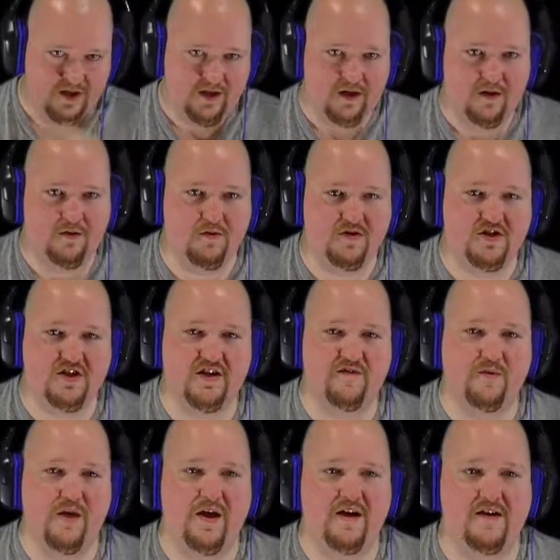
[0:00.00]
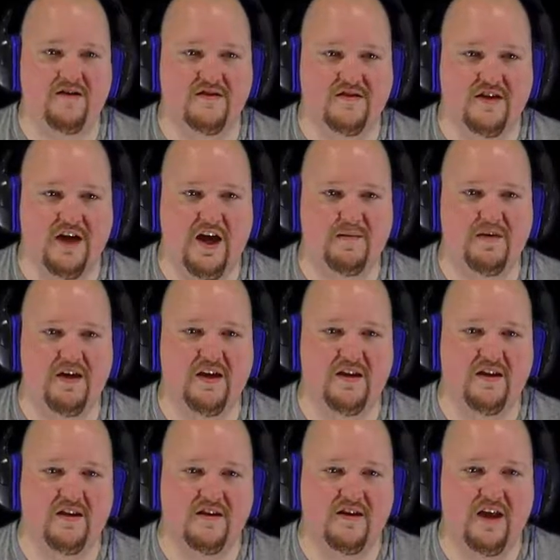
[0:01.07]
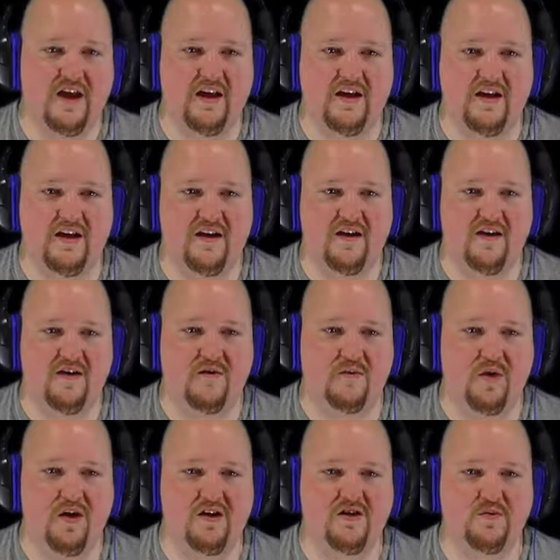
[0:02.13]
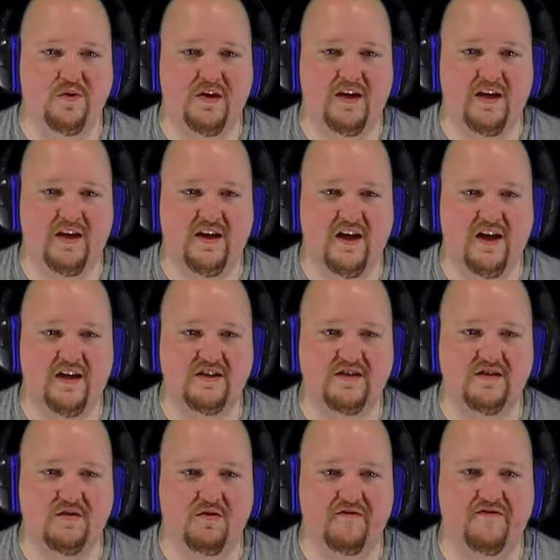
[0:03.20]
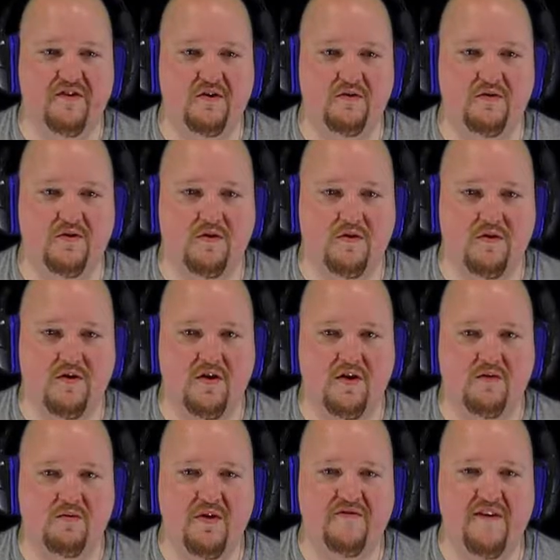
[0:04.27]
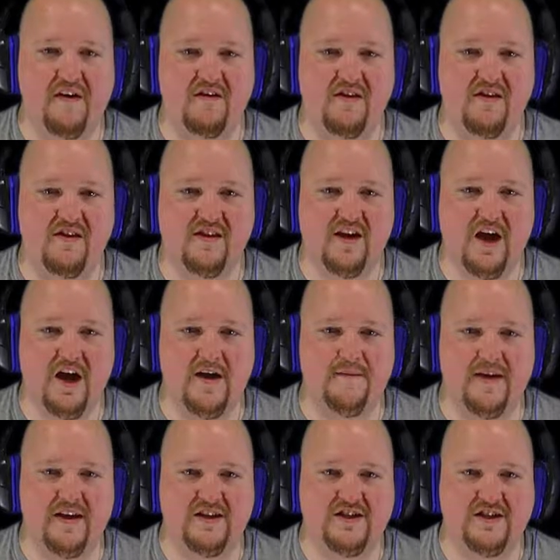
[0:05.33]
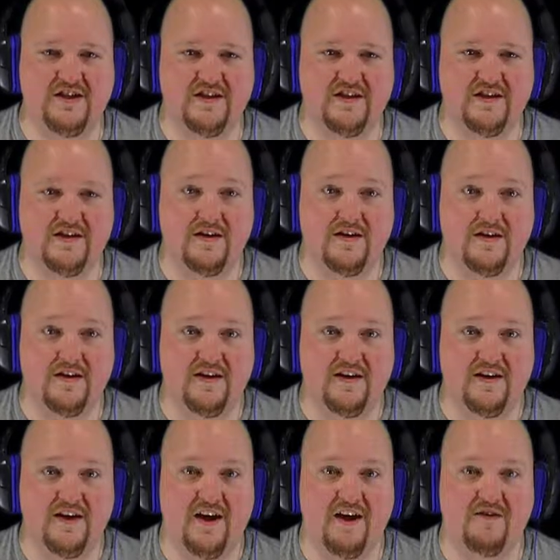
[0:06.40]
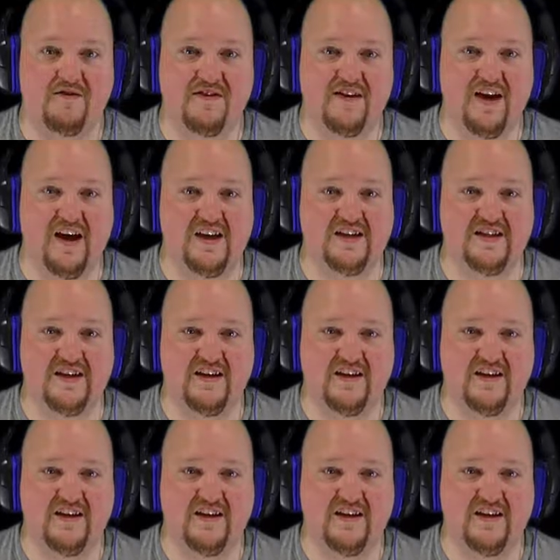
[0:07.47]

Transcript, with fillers: Origin of wares. I mean, like where does one get guns or food or we found it in the garbage? Oh, nice.